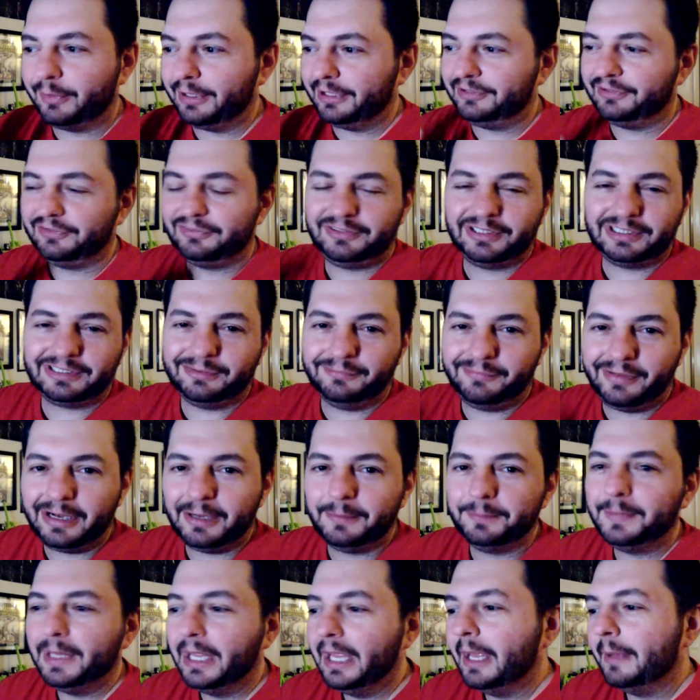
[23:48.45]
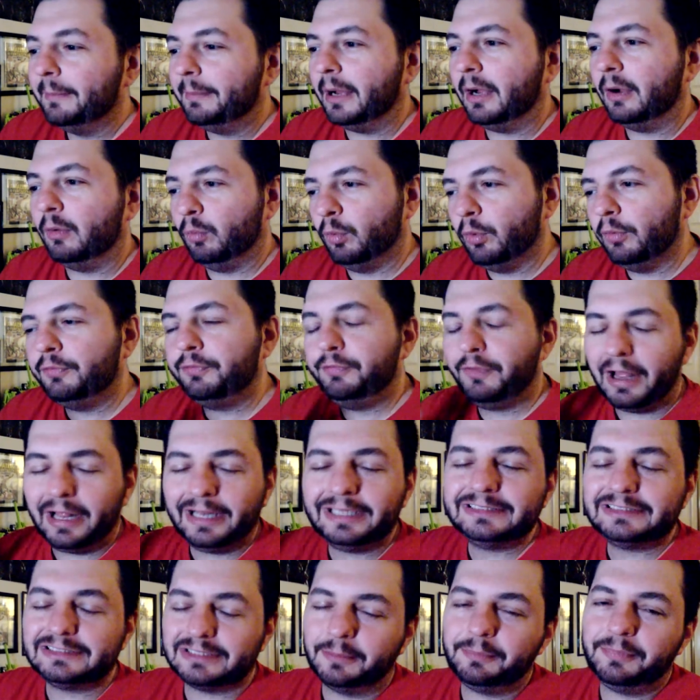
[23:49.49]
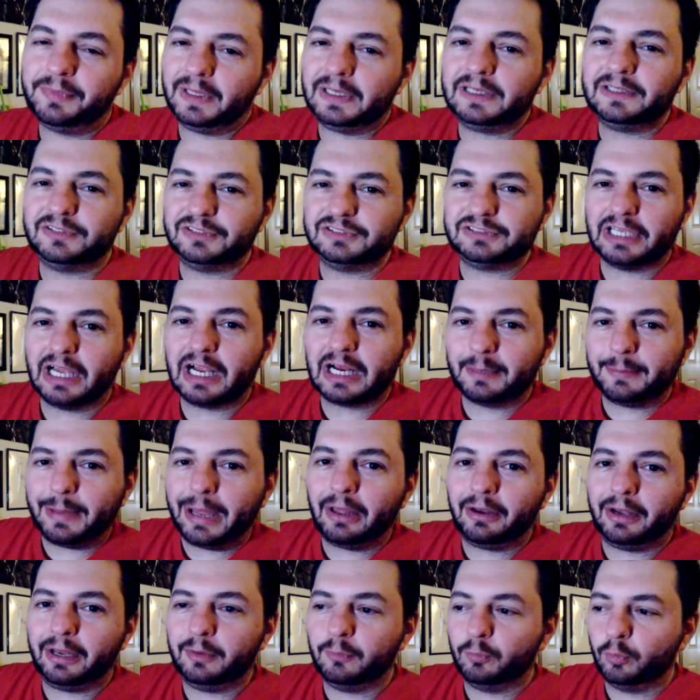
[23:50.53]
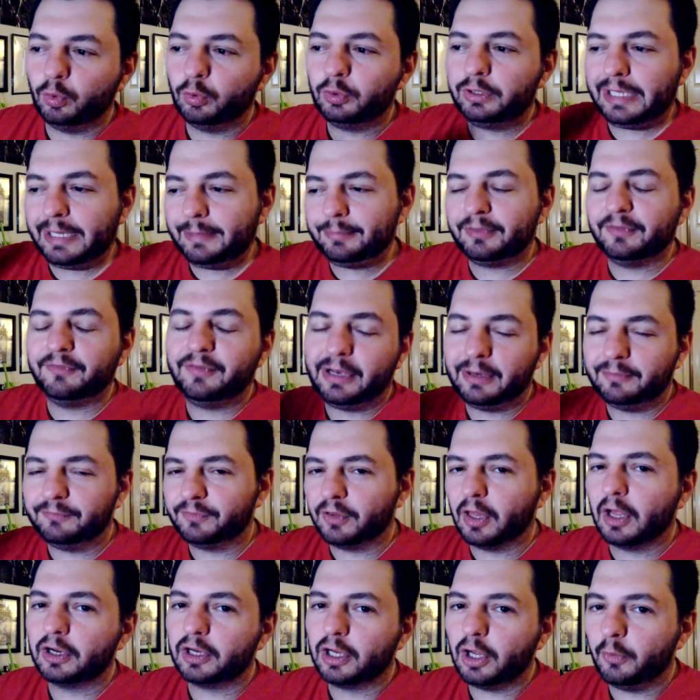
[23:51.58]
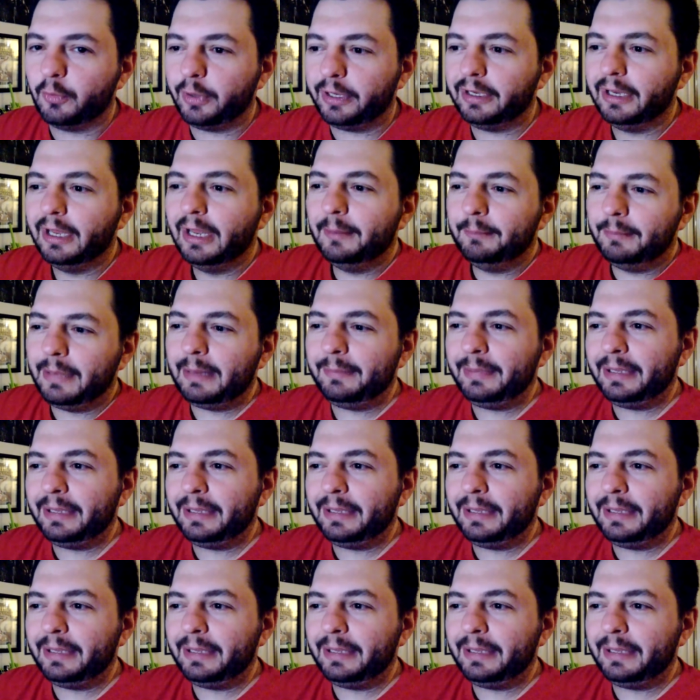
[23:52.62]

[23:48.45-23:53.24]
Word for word: I want to just stick to Venom, but we'll find something to talk about and we'll keep the Venom vlog going.